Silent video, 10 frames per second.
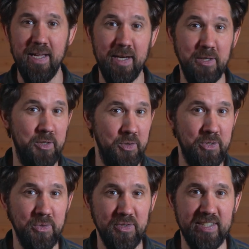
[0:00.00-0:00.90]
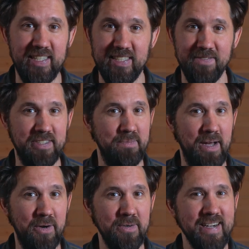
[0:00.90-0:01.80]
unusual sense of
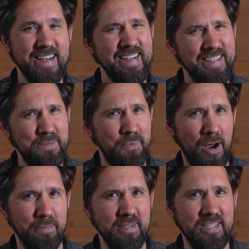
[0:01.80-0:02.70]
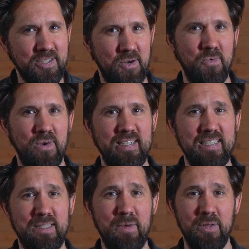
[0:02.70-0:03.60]
smell, you probably don't want to
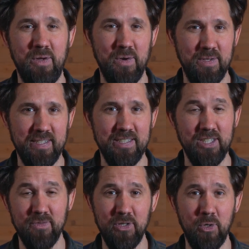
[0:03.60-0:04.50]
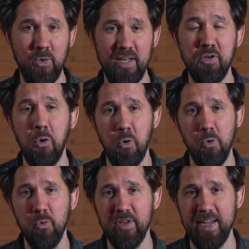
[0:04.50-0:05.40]
smell the contents of your toilet
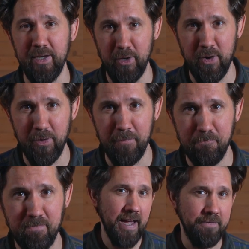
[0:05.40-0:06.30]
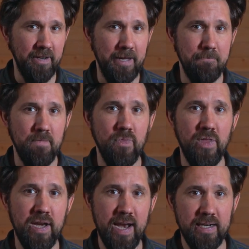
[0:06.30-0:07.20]
all day long. Thankfully,
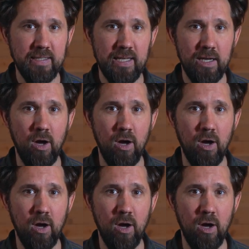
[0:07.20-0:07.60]
the Nature's Head